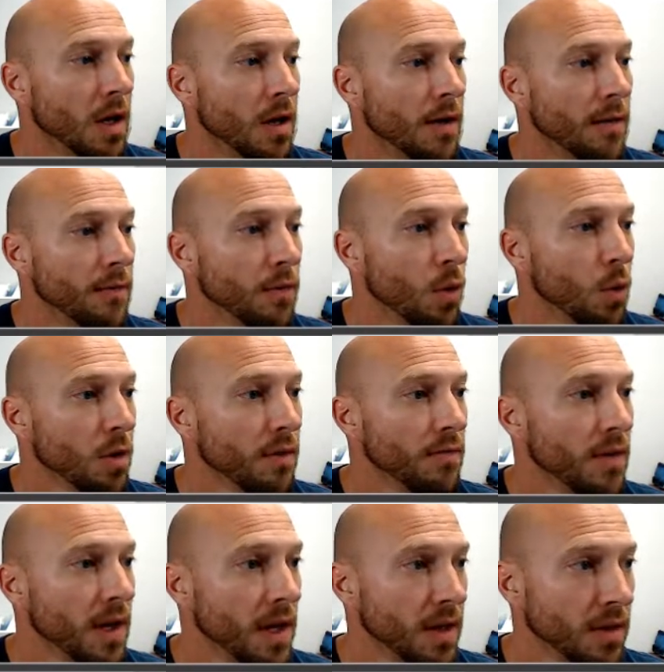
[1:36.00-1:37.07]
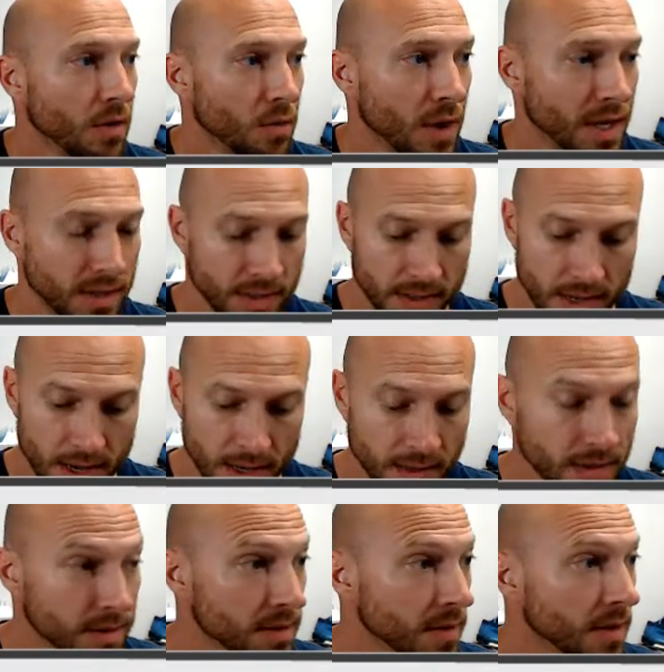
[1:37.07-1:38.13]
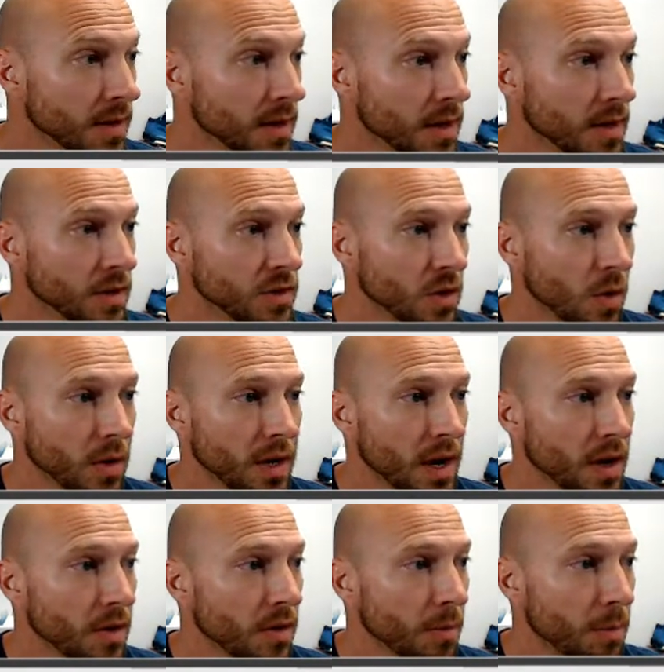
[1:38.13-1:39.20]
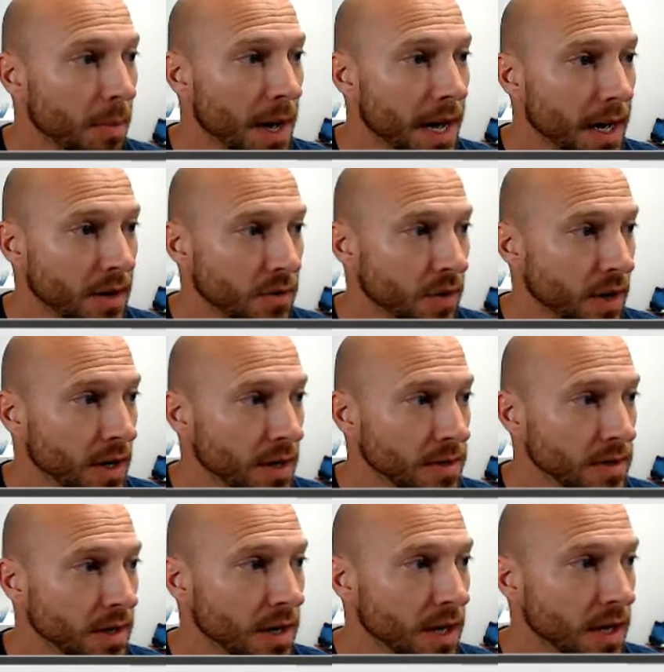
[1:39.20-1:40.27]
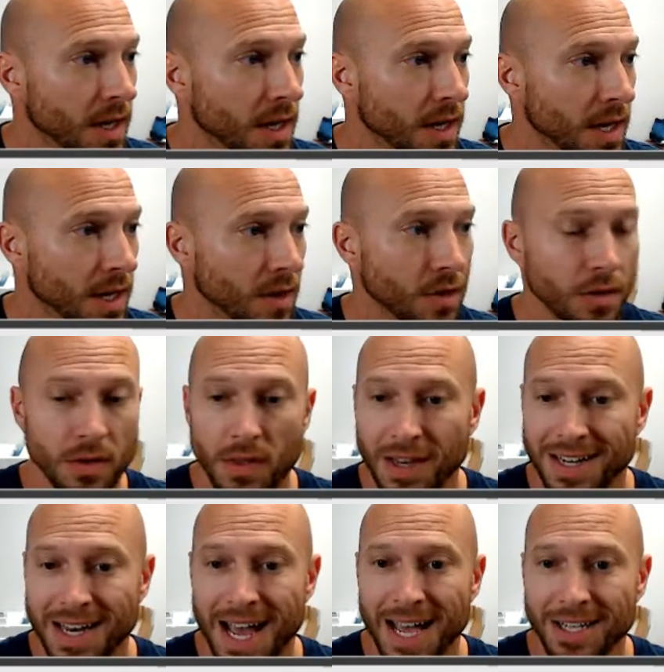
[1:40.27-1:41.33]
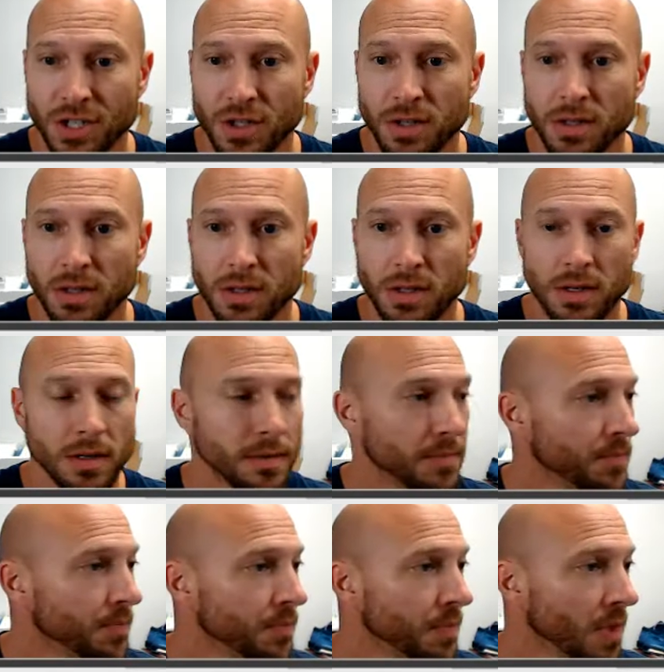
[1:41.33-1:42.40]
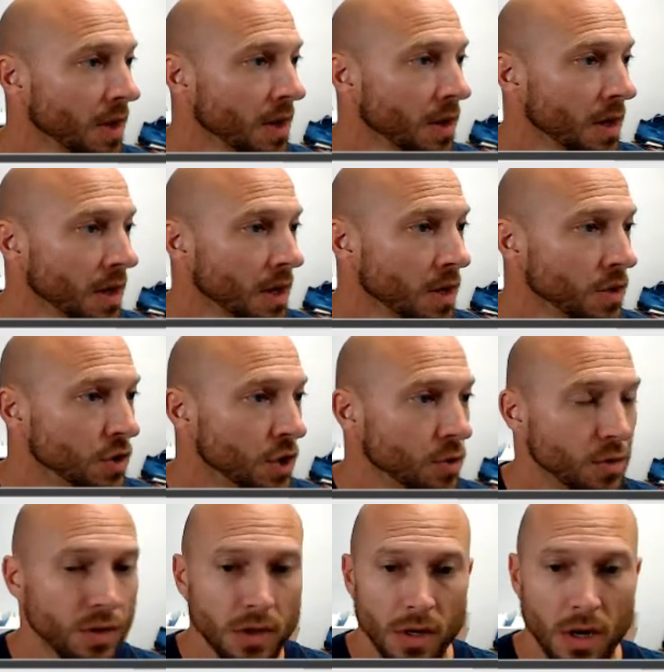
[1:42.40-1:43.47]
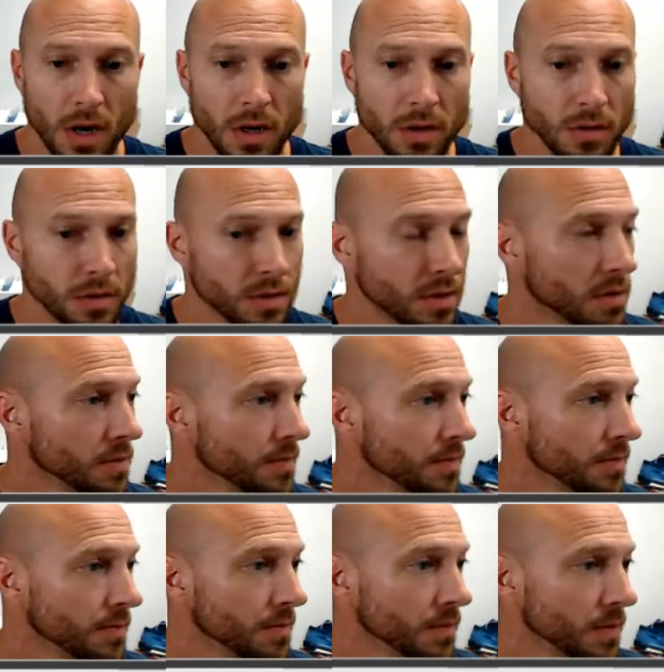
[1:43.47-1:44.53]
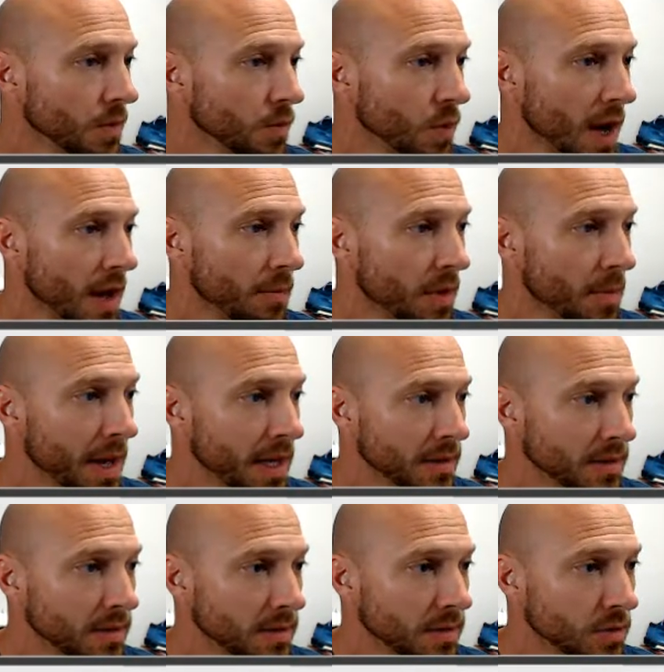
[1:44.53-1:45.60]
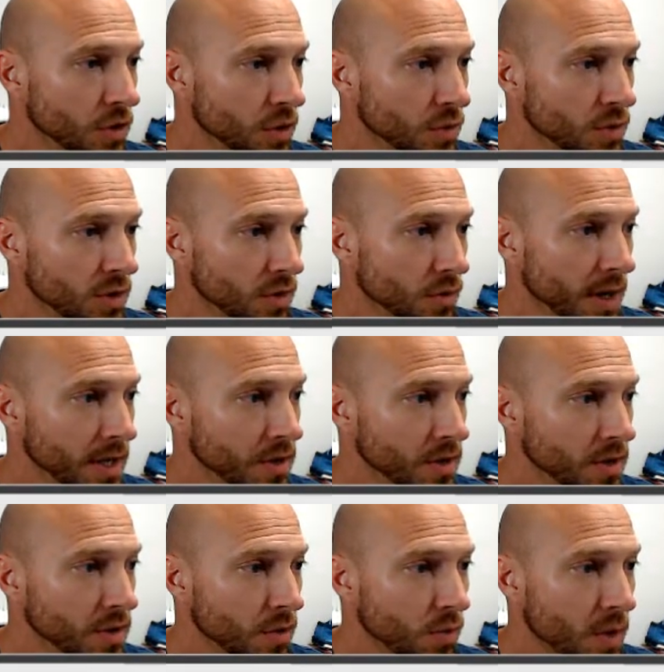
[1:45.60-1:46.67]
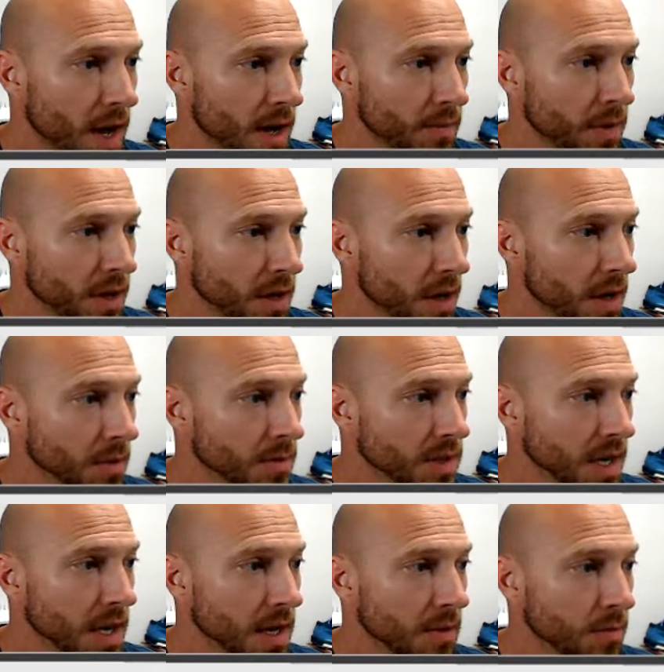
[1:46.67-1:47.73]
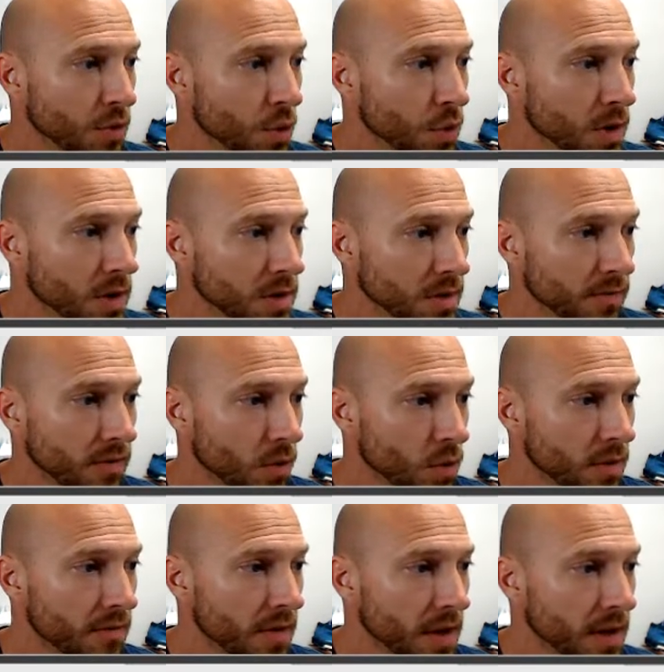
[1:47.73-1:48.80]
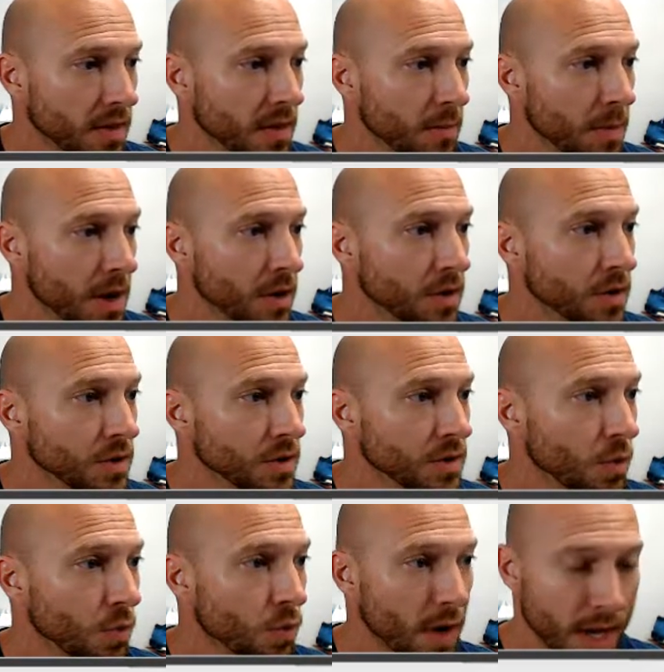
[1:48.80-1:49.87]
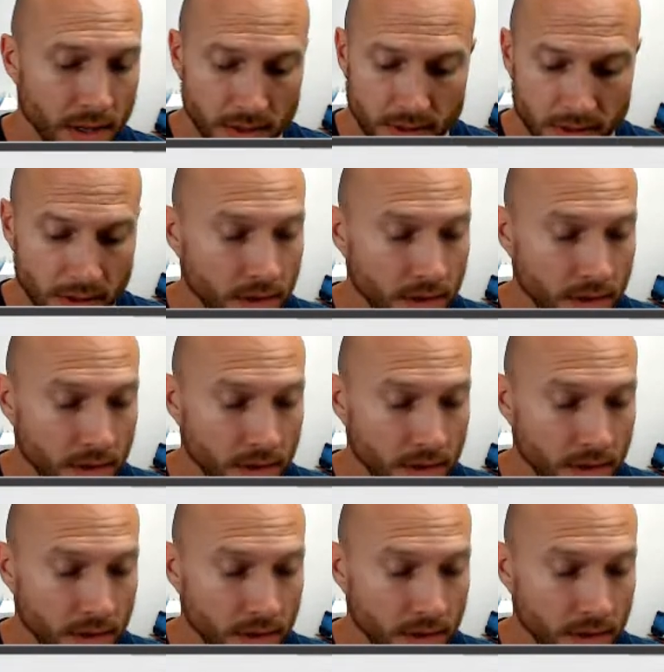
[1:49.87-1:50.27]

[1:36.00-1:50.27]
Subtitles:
Florida Fan, the Red Sox. Solier, the Padres. Hiller, the Dodgers. Juice, the Cardinals. Rob, the Mets. Juice, the Rangers. Rob, the Cubs and Brewers. Florida Fan, the Mariners, Reds.